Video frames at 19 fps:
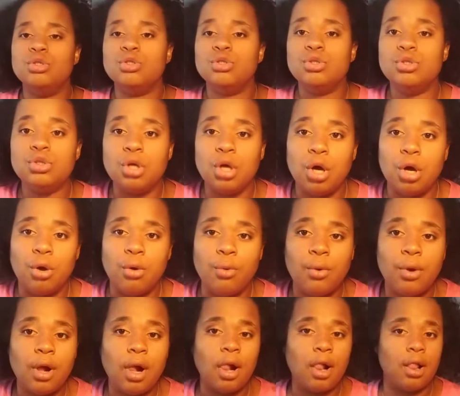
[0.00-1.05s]
So,
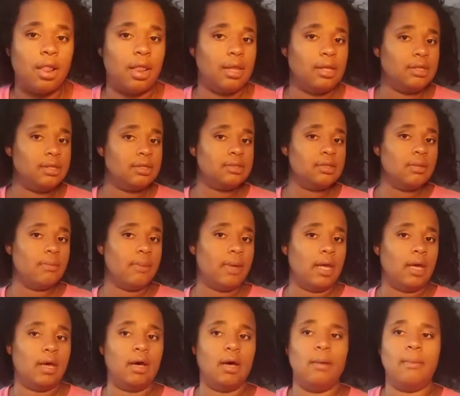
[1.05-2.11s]
this is the
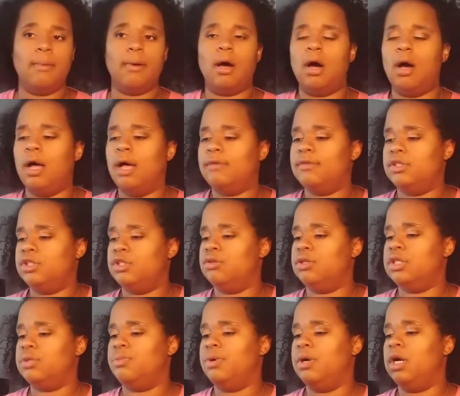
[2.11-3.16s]
makeup. All I have to do
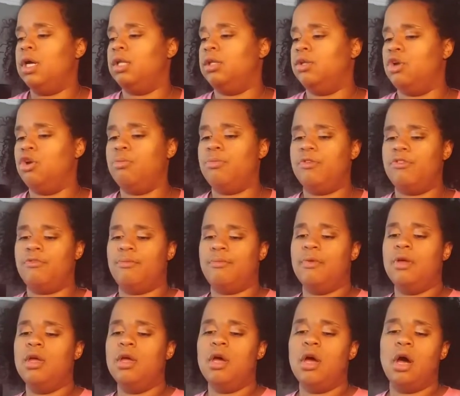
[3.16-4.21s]
is put a little bit
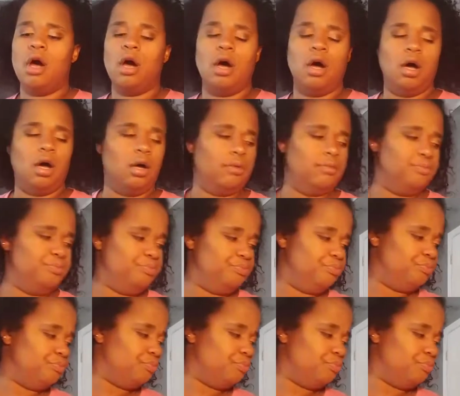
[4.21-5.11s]
of